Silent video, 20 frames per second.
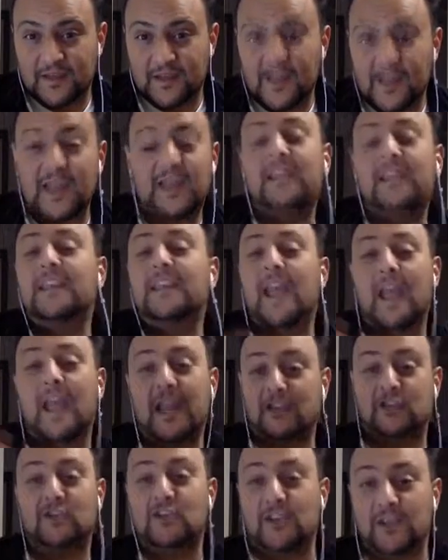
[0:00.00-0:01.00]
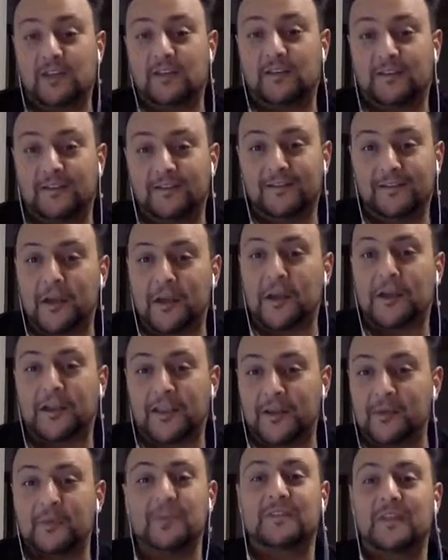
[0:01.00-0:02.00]
In HD,
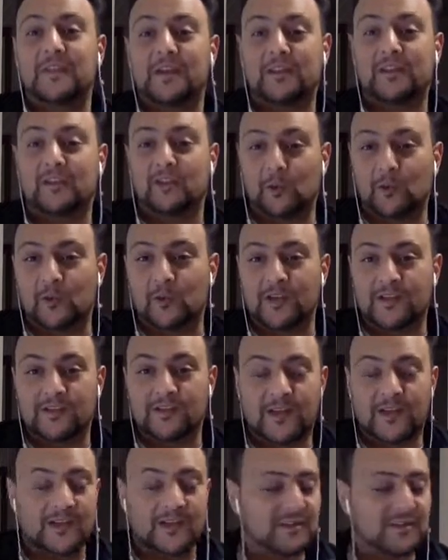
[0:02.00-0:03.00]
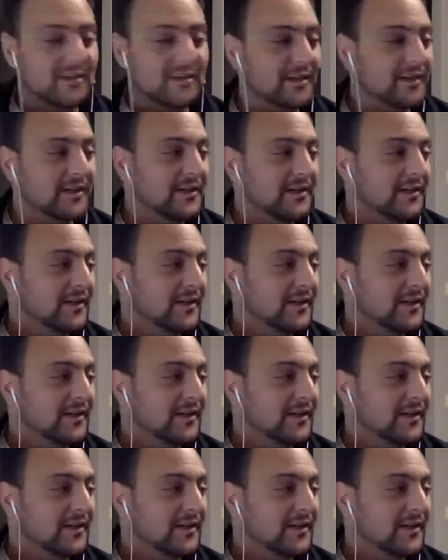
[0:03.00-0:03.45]
it was in glorious HD.